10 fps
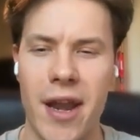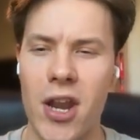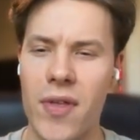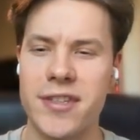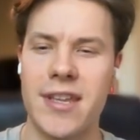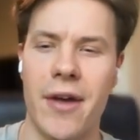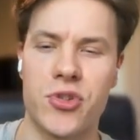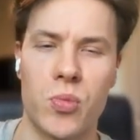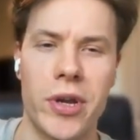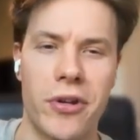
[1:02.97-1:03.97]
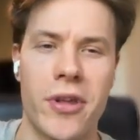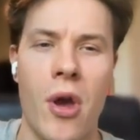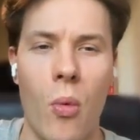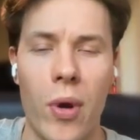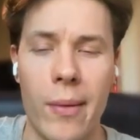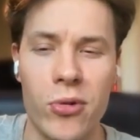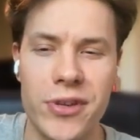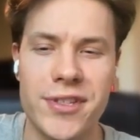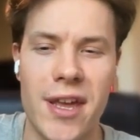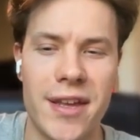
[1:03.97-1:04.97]
And I know that sounds weird. What I'm
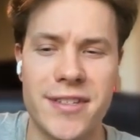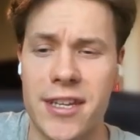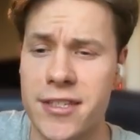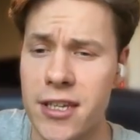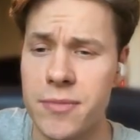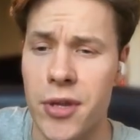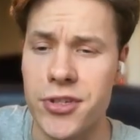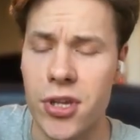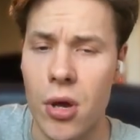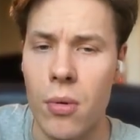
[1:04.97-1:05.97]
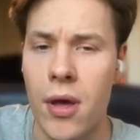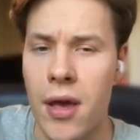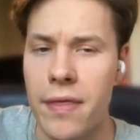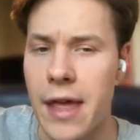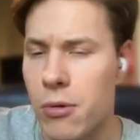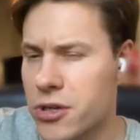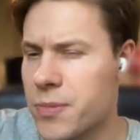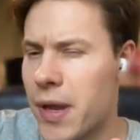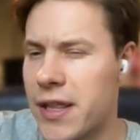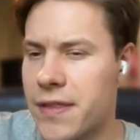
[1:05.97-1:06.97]
really saying is like 6 months ago, they
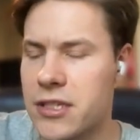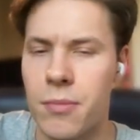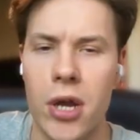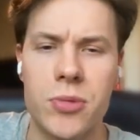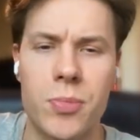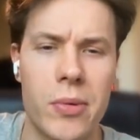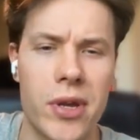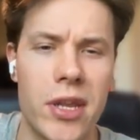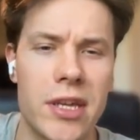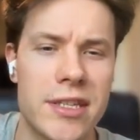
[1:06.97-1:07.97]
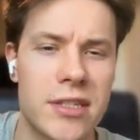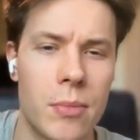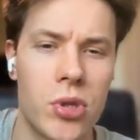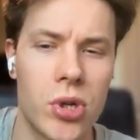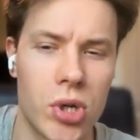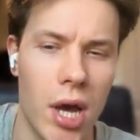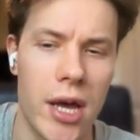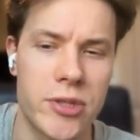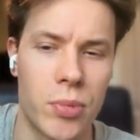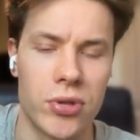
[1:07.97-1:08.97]
weren't spending this much, but they were getting a similar
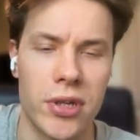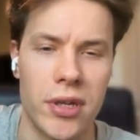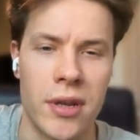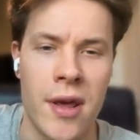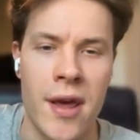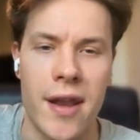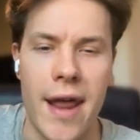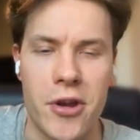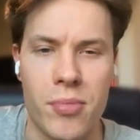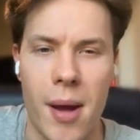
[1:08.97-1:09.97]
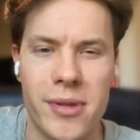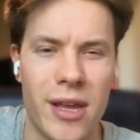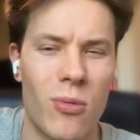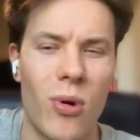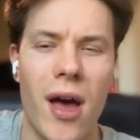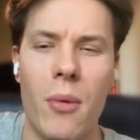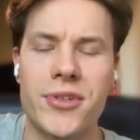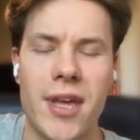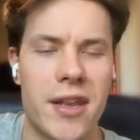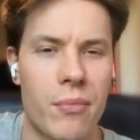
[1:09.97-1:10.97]
cost per lead. Now you're probably like, well, how
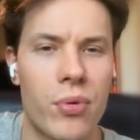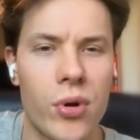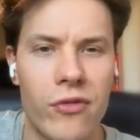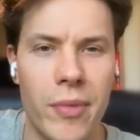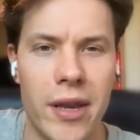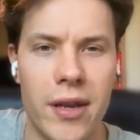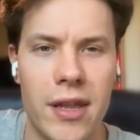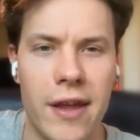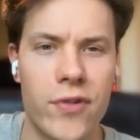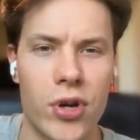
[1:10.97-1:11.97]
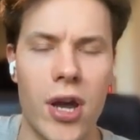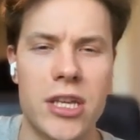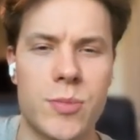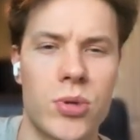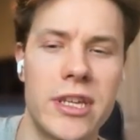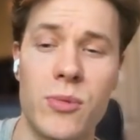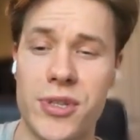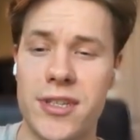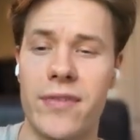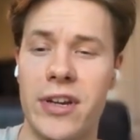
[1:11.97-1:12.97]
was that an improvement if your cost per lead
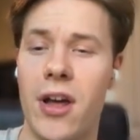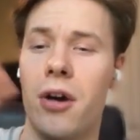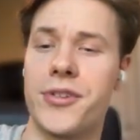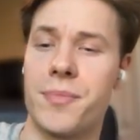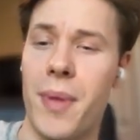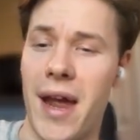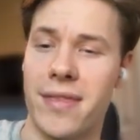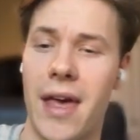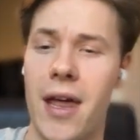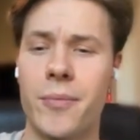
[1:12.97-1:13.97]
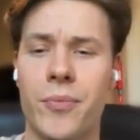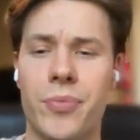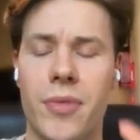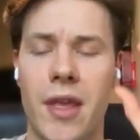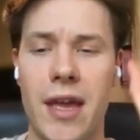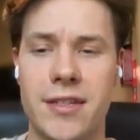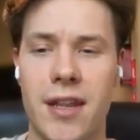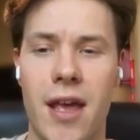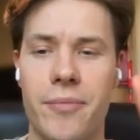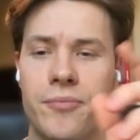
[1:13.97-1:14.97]
was $70 back then and
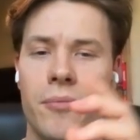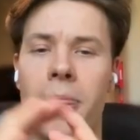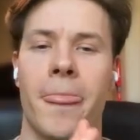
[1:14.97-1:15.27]
today?